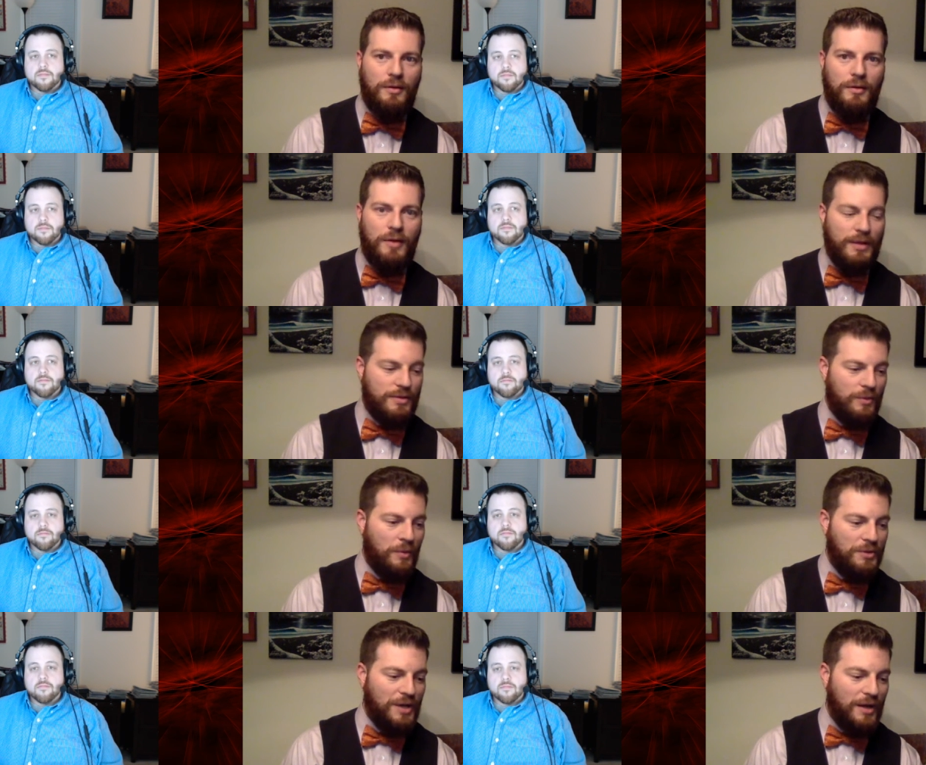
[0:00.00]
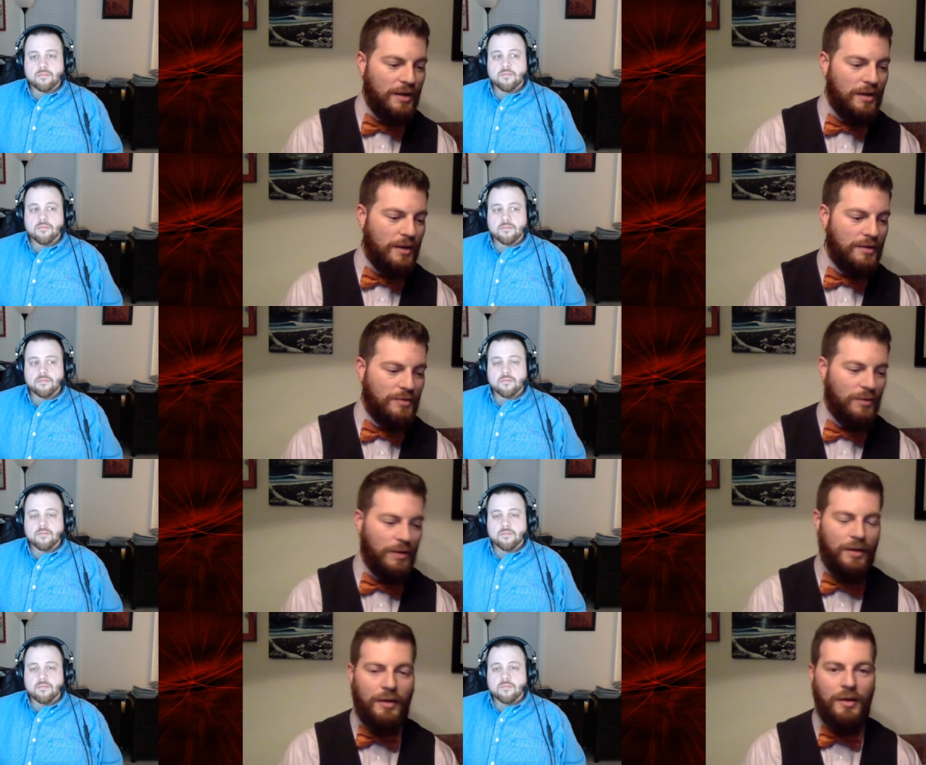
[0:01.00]
Speaker 1: Yeah, so when we check in next
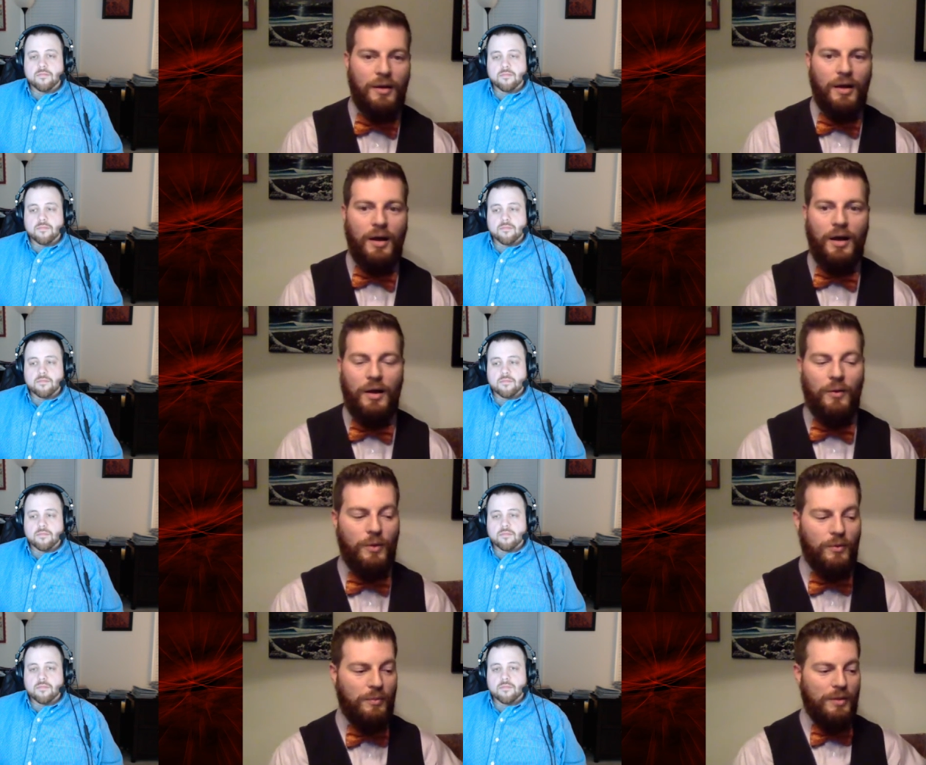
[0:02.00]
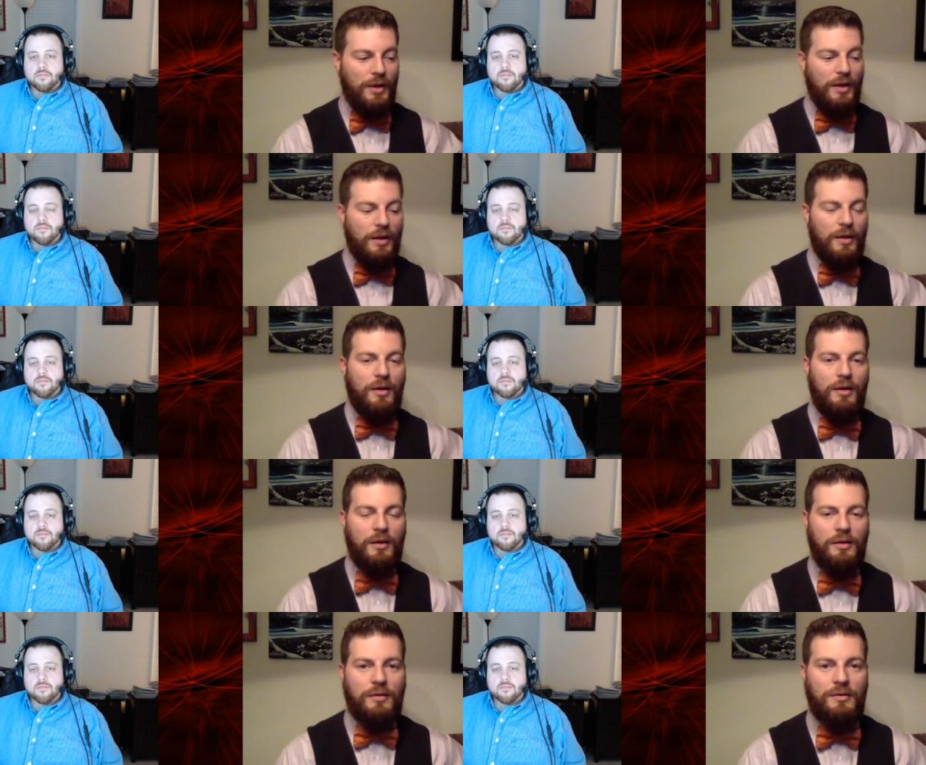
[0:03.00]
week, uh, we will be
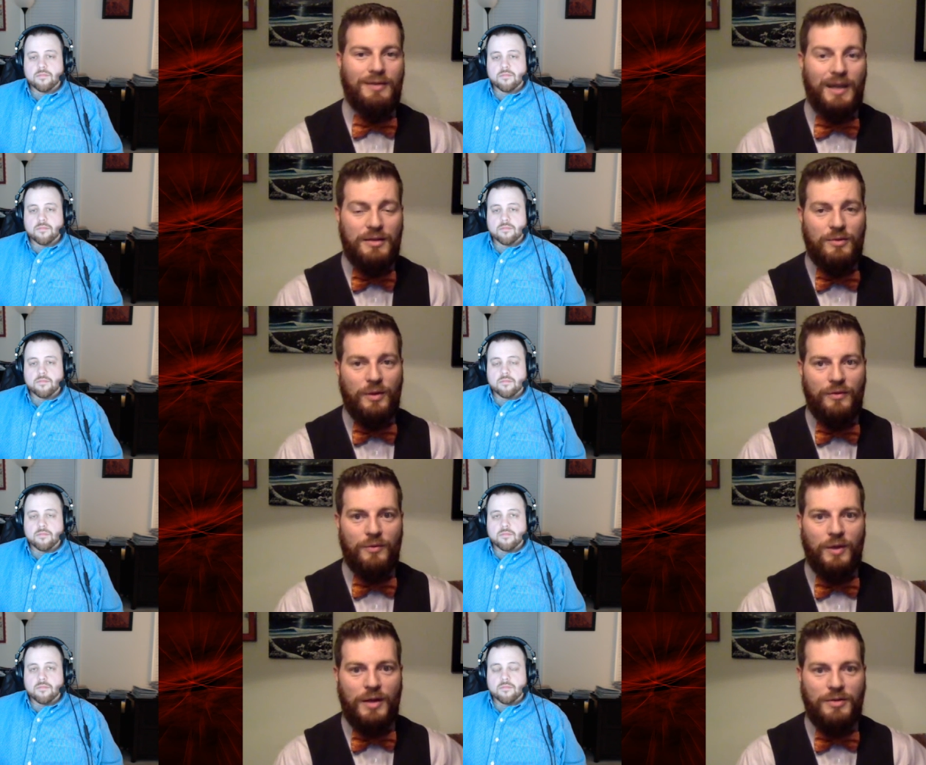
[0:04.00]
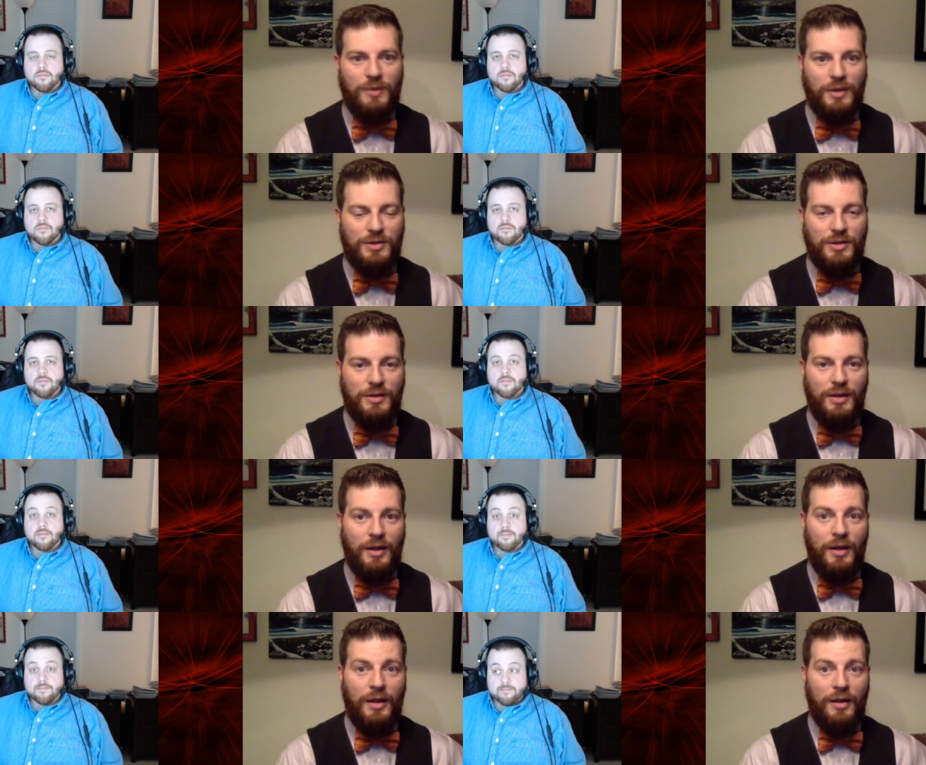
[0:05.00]
days away from graduation
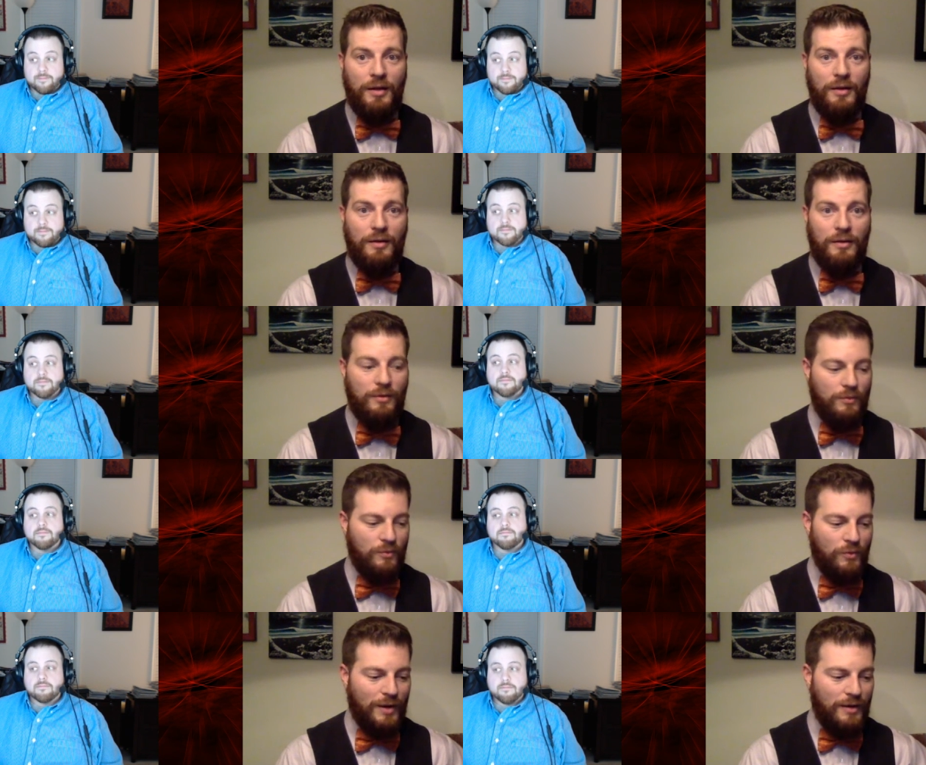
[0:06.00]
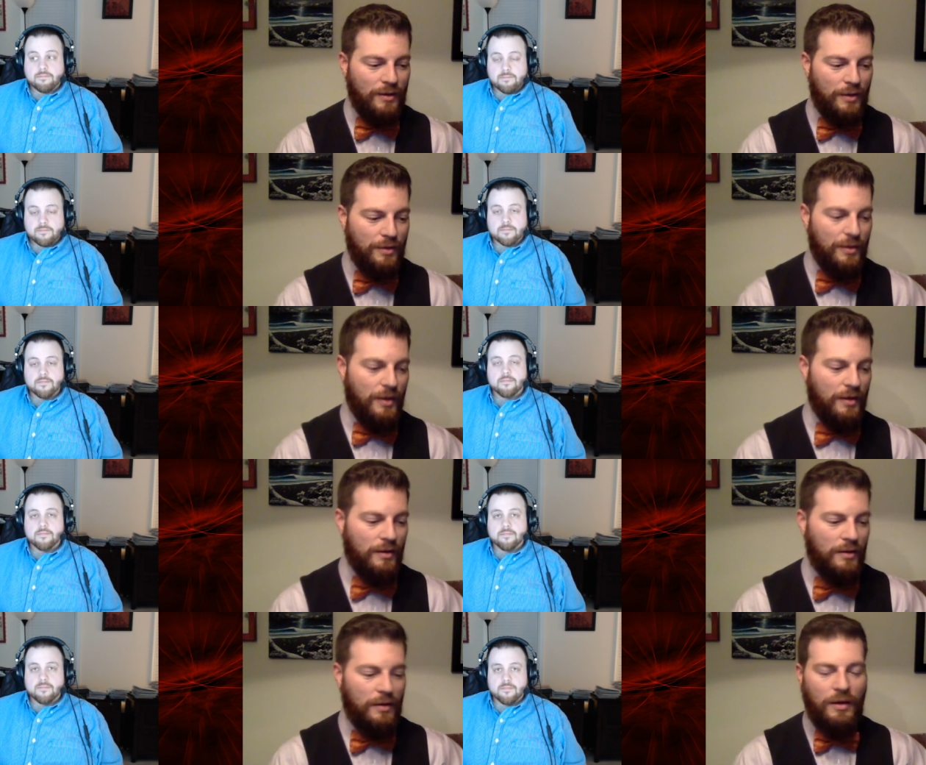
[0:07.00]
and right in the thick
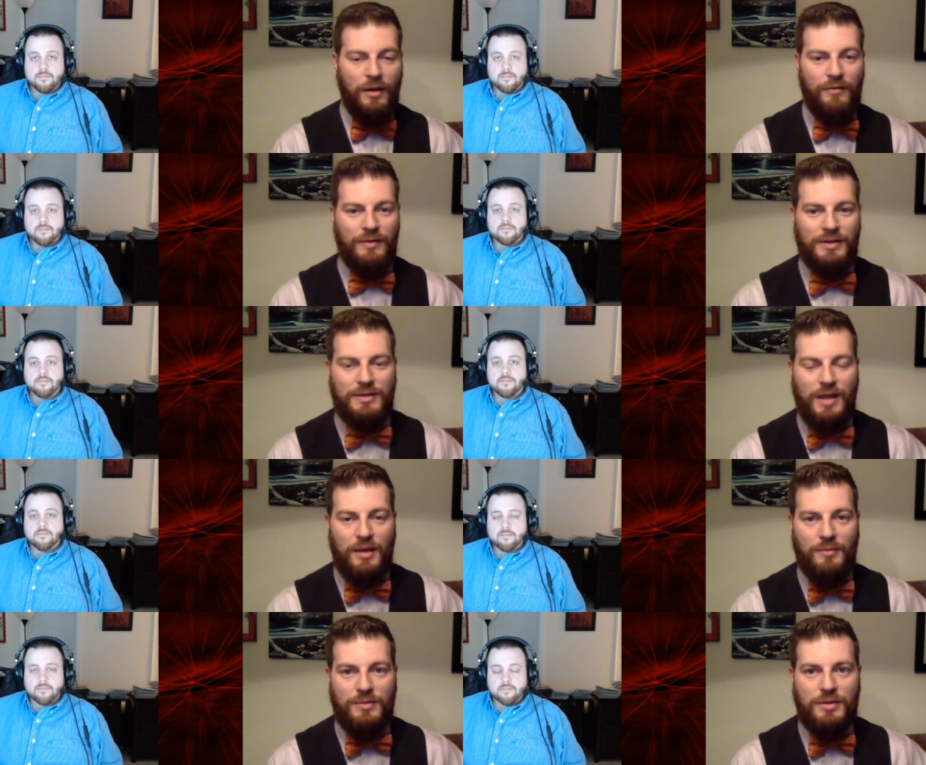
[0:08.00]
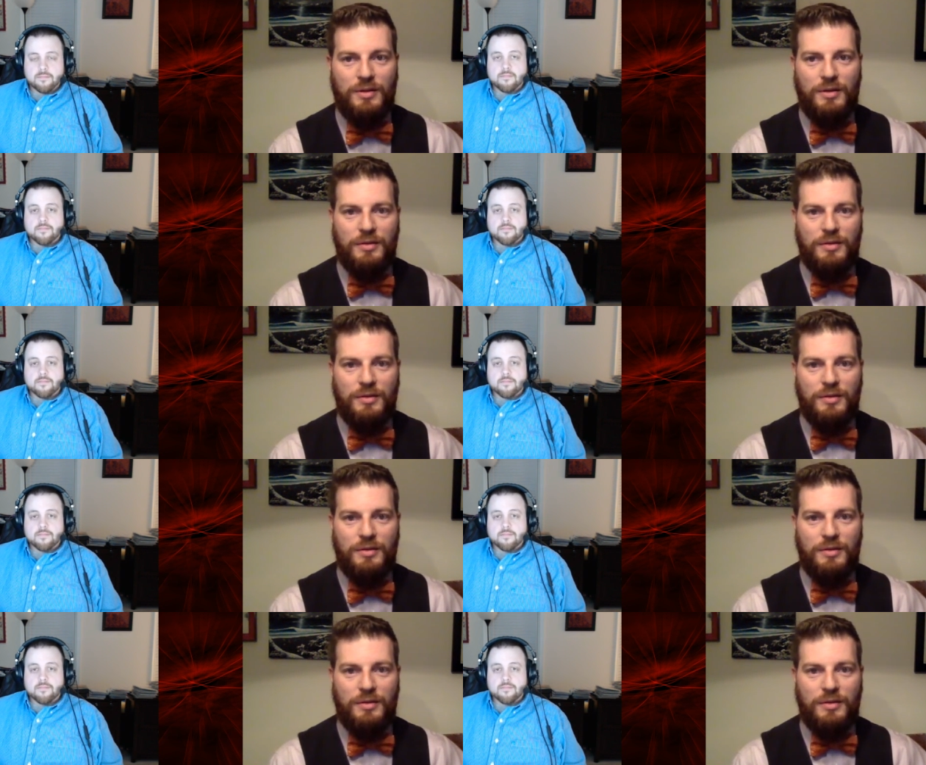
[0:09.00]
of exams.